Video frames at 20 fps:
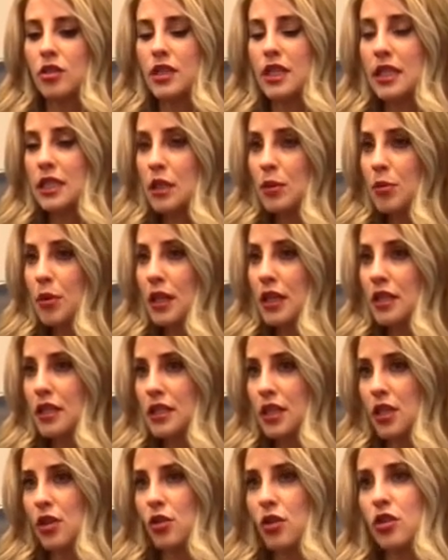
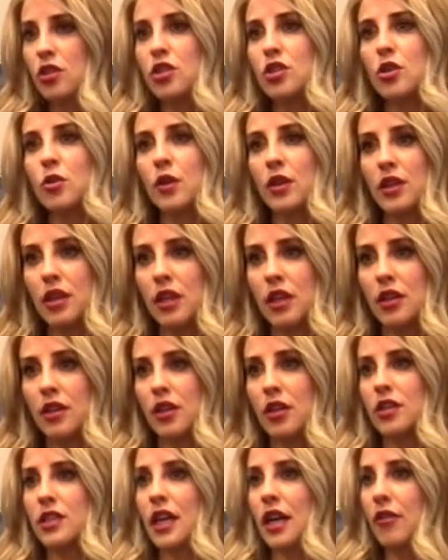disciplines that you can do within it.
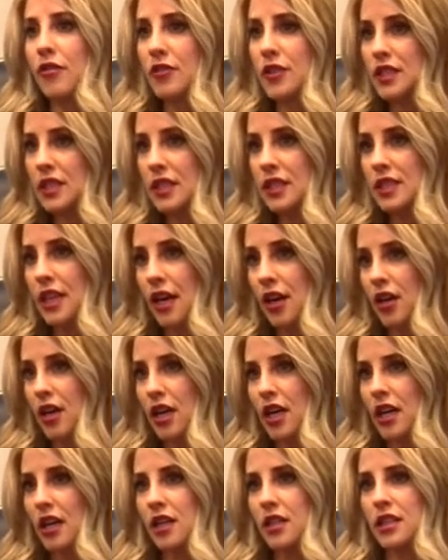There's emphasis
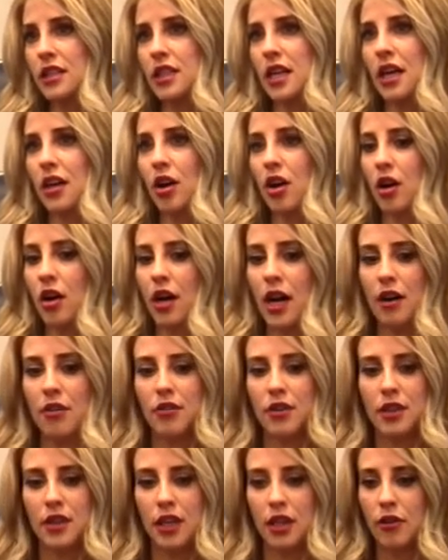areas that are
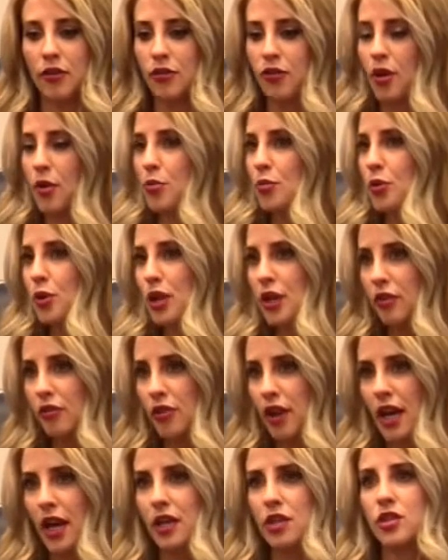everything from
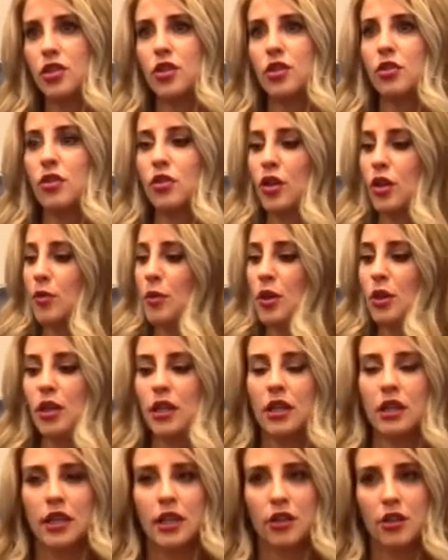pre-vet to
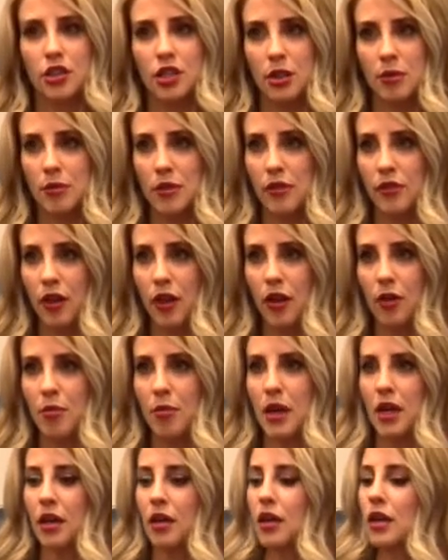community and leadership
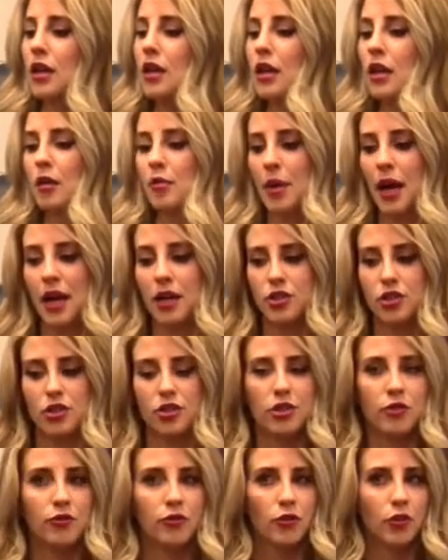development,
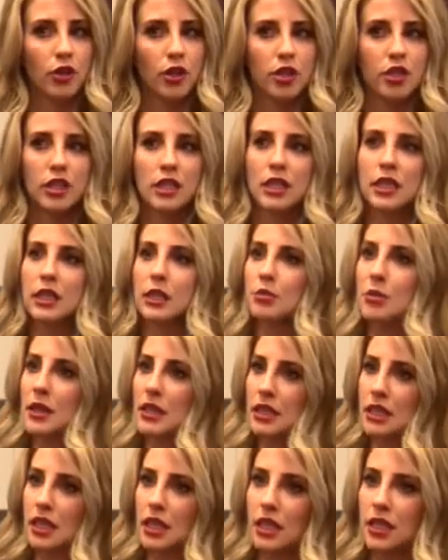pastures and forages,
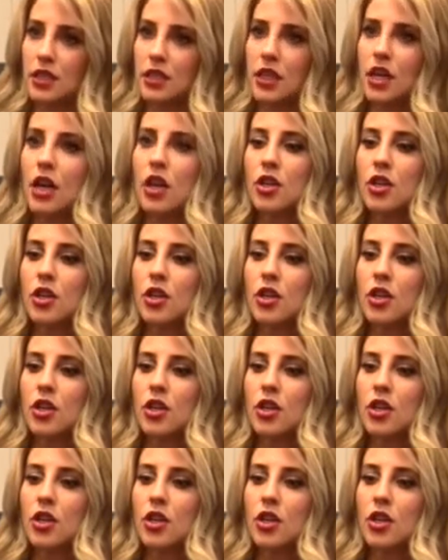business.